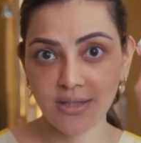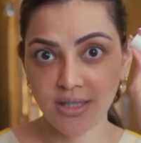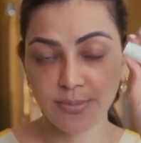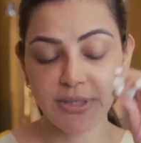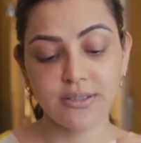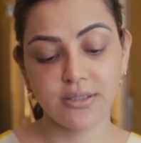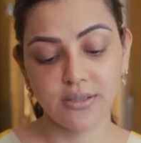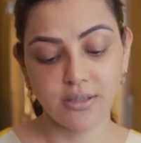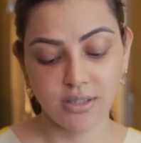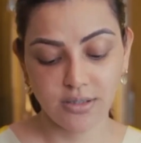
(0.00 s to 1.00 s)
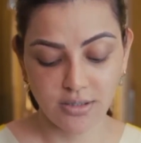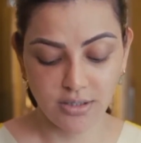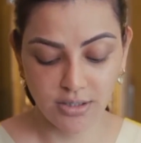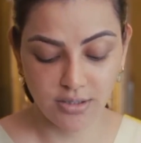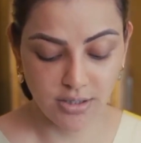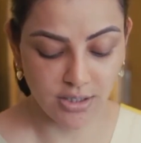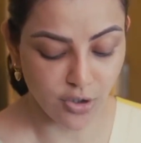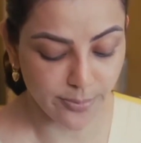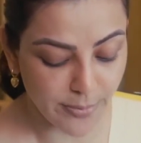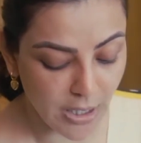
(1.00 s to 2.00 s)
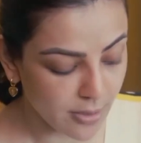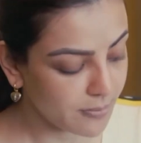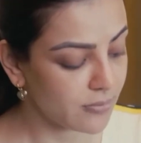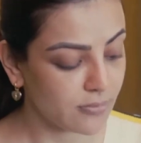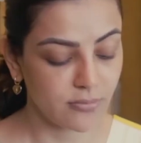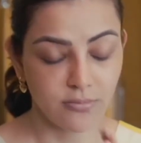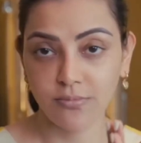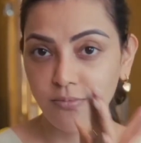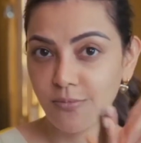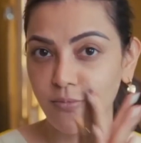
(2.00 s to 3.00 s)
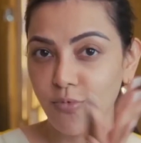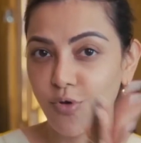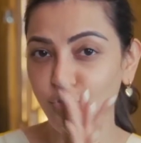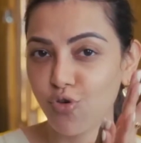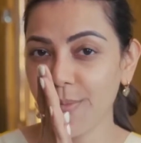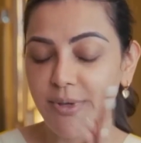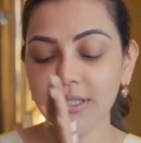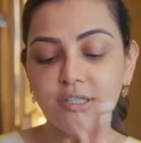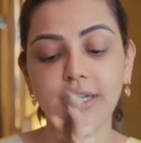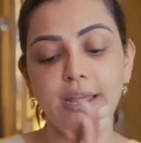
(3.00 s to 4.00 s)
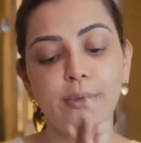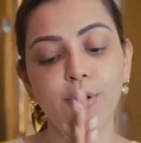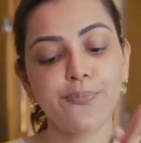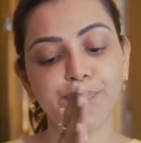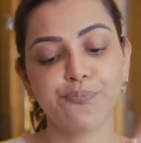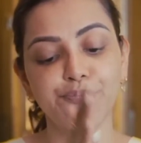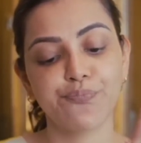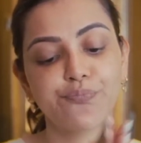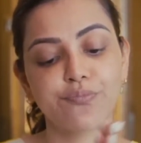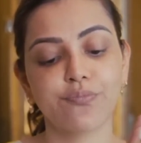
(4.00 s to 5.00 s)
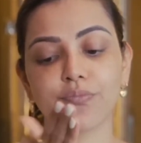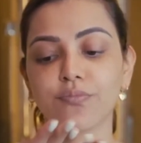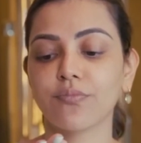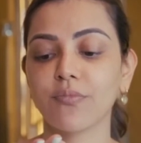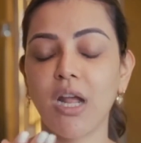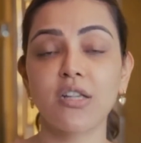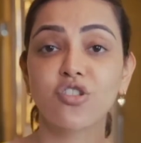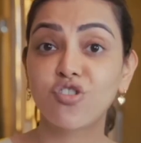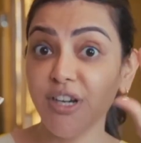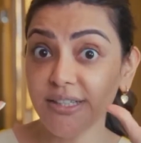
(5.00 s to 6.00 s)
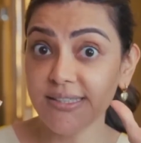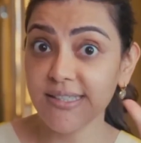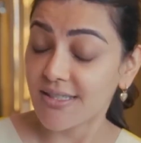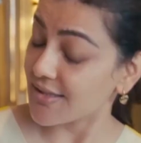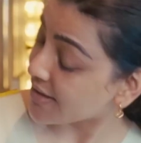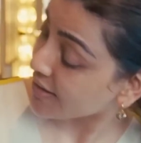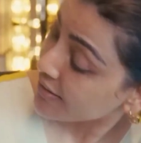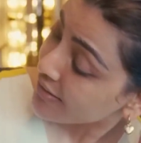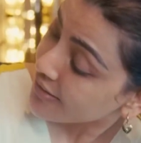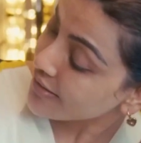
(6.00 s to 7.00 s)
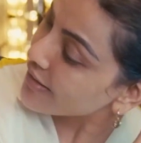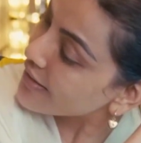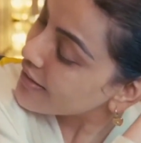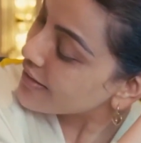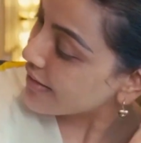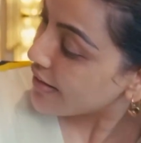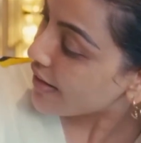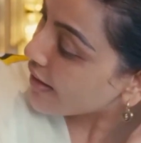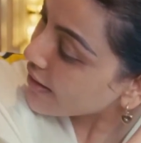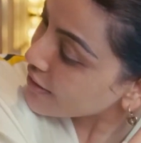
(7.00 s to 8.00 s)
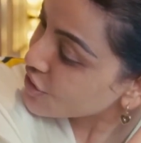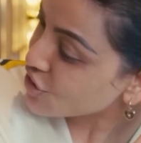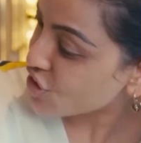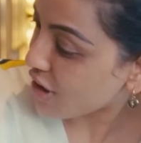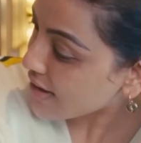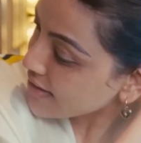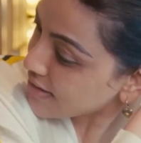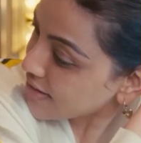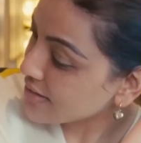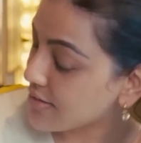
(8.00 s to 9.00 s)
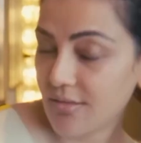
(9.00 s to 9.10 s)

a little bit in your palm, rub it in together. Has a great consistency. And just